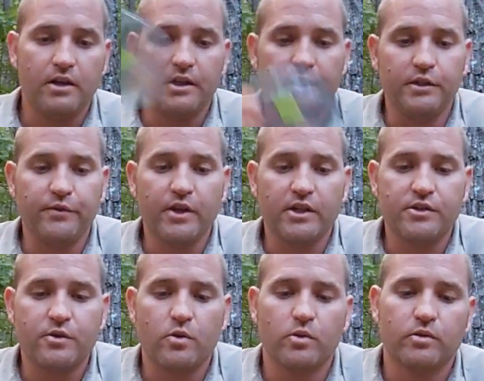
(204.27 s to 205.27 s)
And you've got
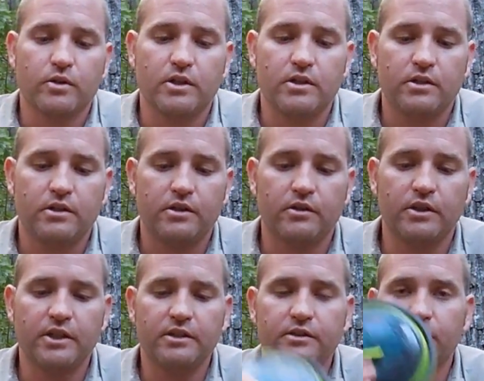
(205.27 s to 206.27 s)
your
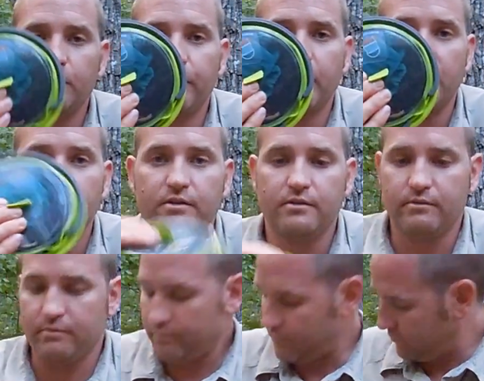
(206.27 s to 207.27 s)
lid, so you've got
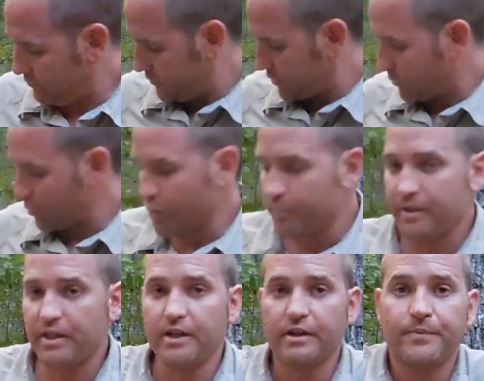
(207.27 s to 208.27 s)
some room in
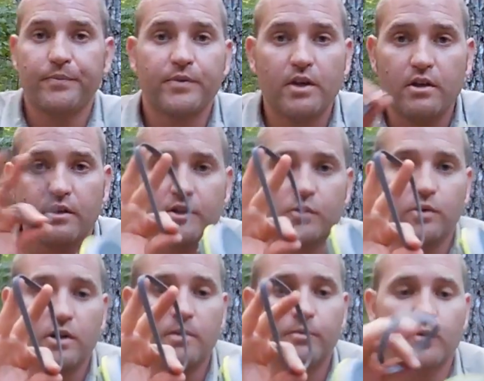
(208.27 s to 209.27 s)
there. This one
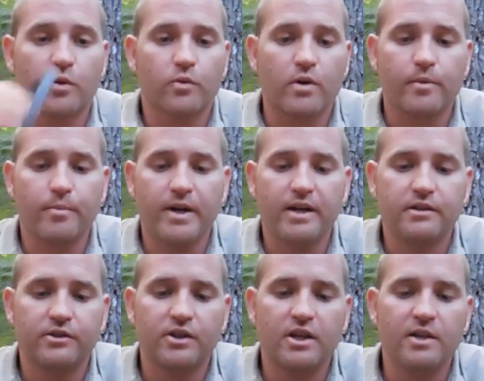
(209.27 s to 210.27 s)
comes with a rubber band
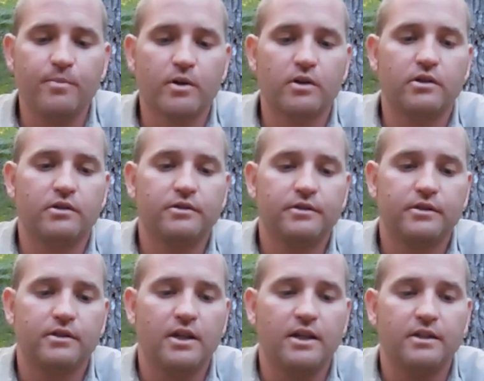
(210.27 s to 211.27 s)
just to keep it all
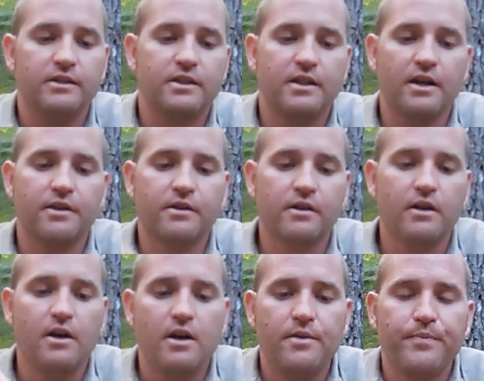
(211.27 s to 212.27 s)
together.
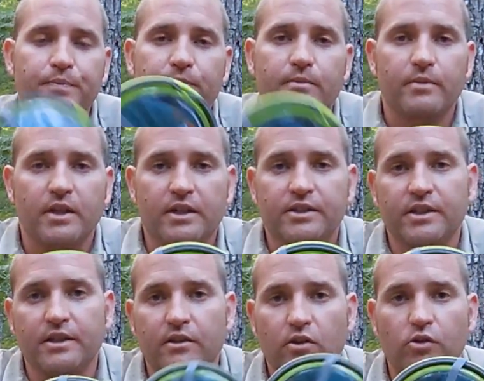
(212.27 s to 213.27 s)
Like I
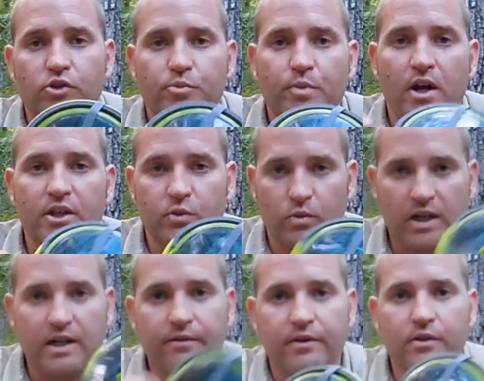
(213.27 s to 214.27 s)
said, the larger pots will
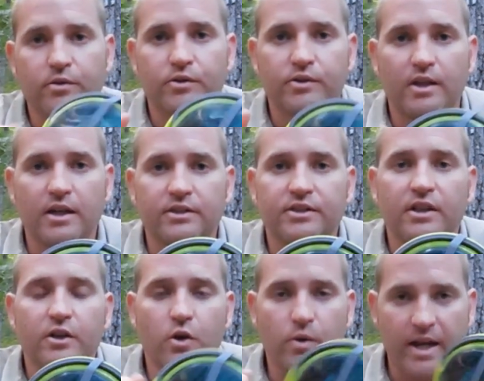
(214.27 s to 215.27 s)
have those
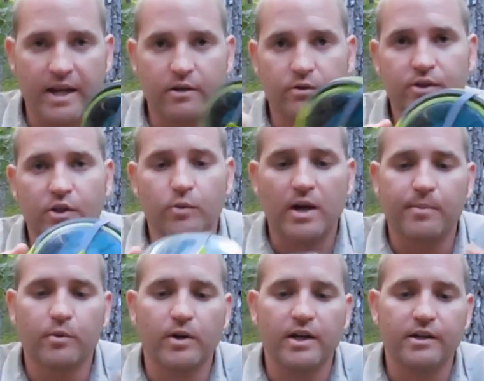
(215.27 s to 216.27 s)
silicone handles that'll wrap
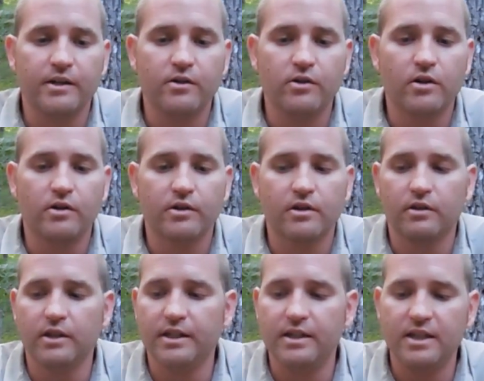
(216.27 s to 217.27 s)
around and hook onto the
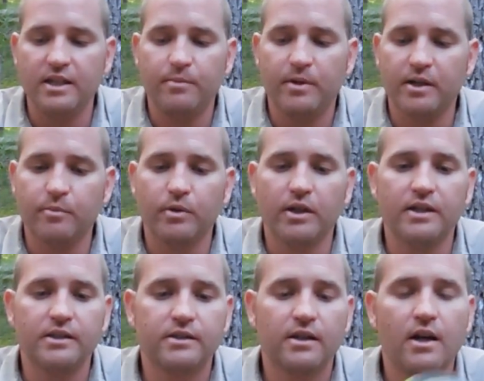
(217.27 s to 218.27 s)
lid to keep it in
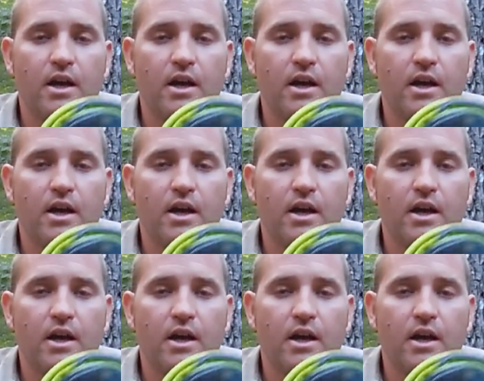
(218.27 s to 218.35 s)
place.